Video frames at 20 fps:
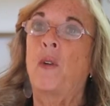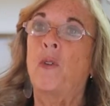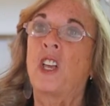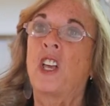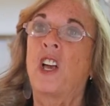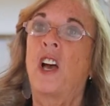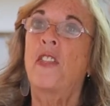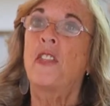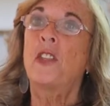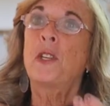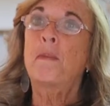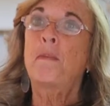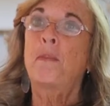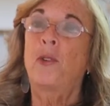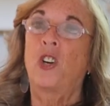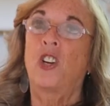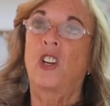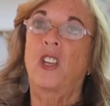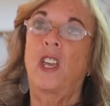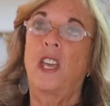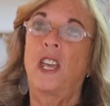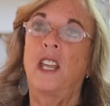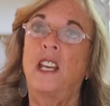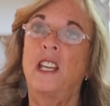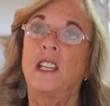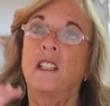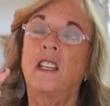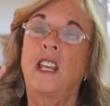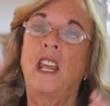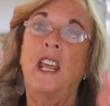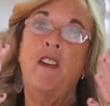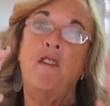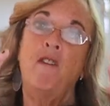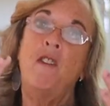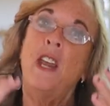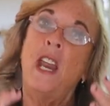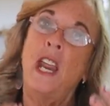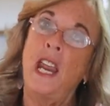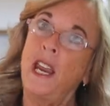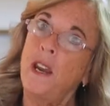we got this book, and it gave
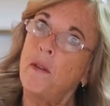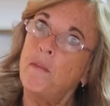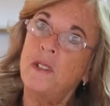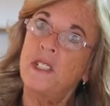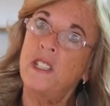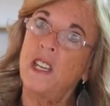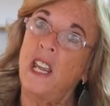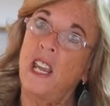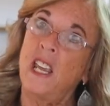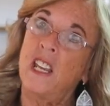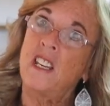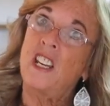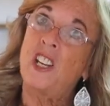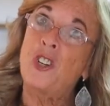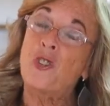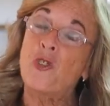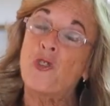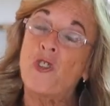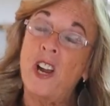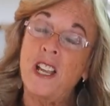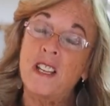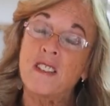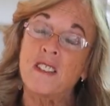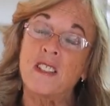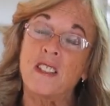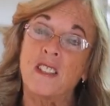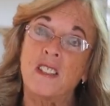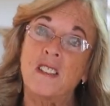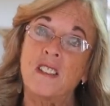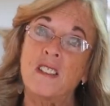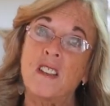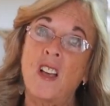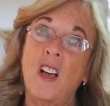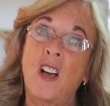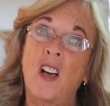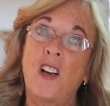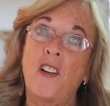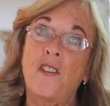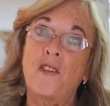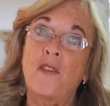names and addresses
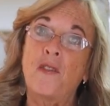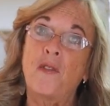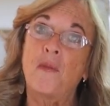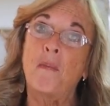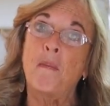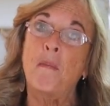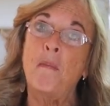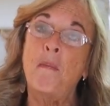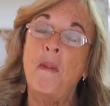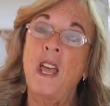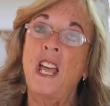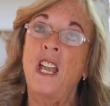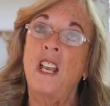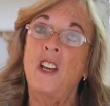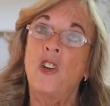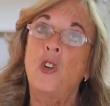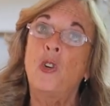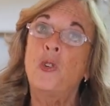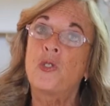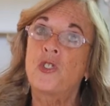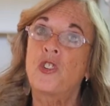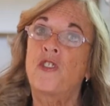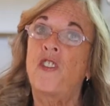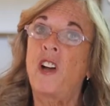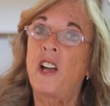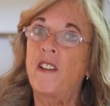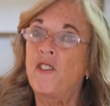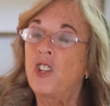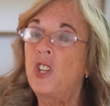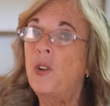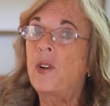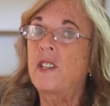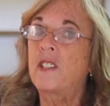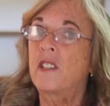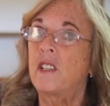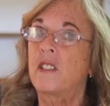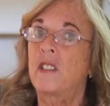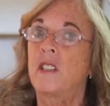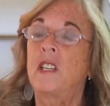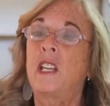of men who survived the
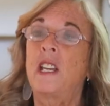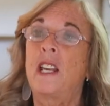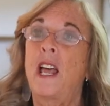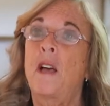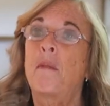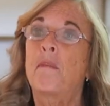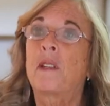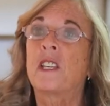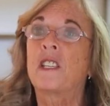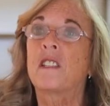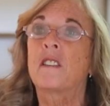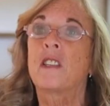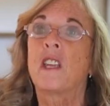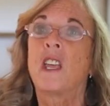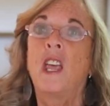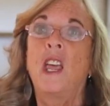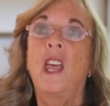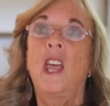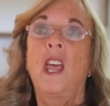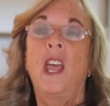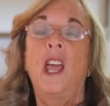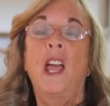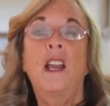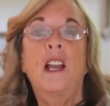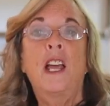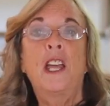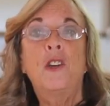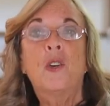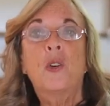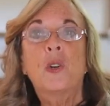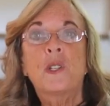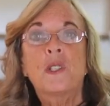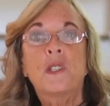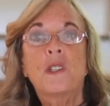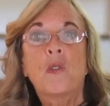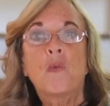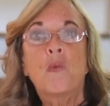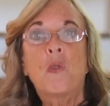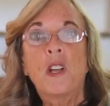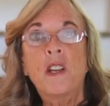USS Indianapolis. And I noticed
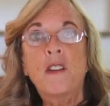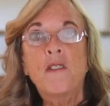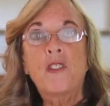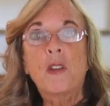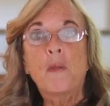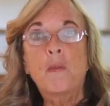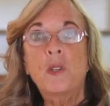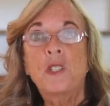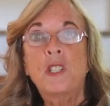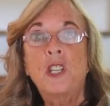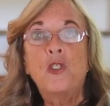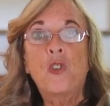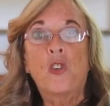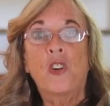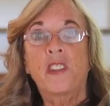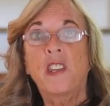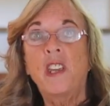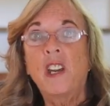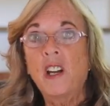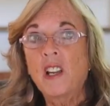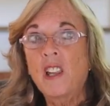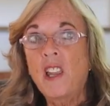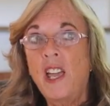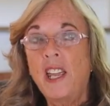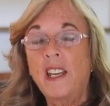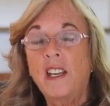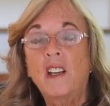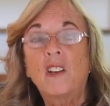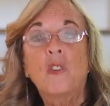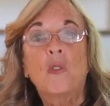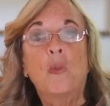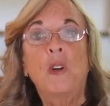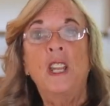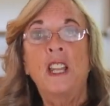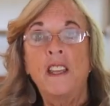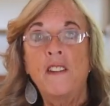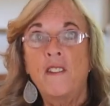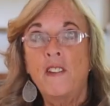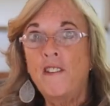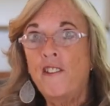that one of them was in North Carolina. We
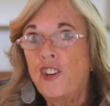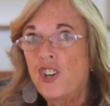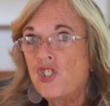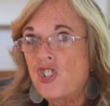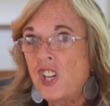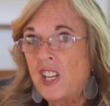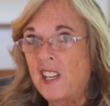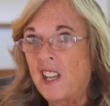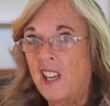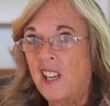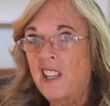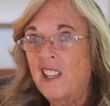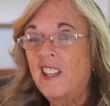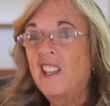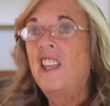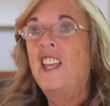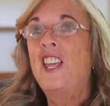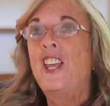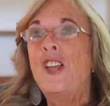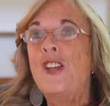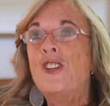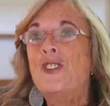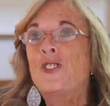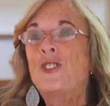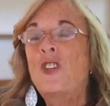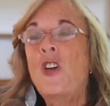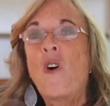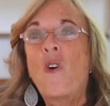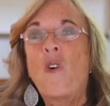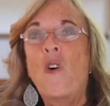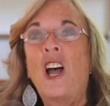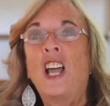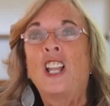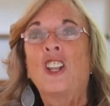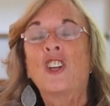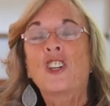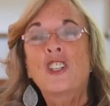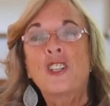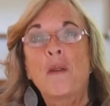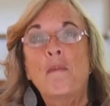live in Virginia, so I
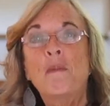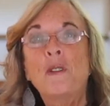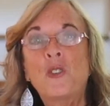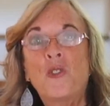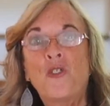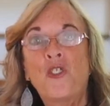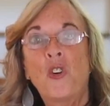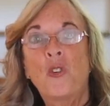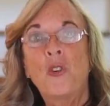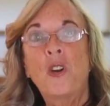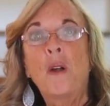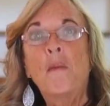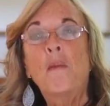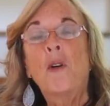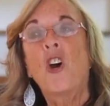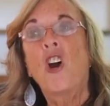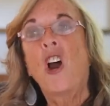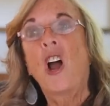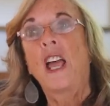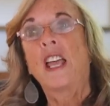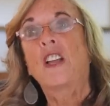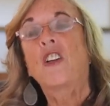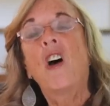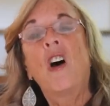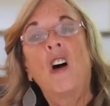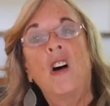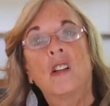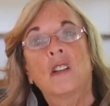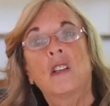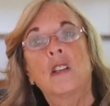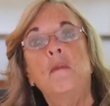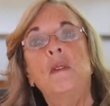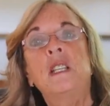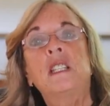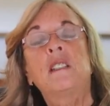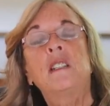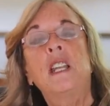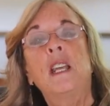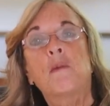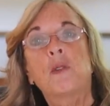looked up his phone number. I called him.
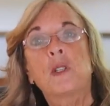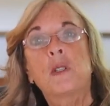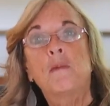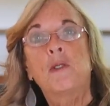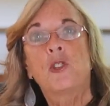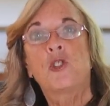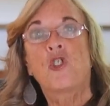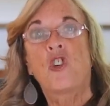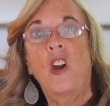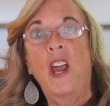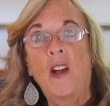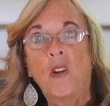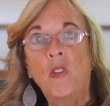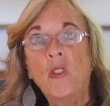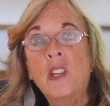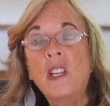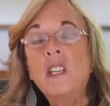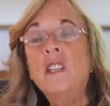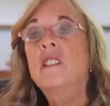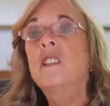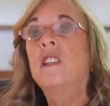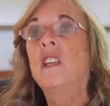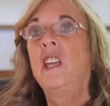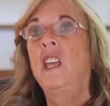His name was Mr. Outland,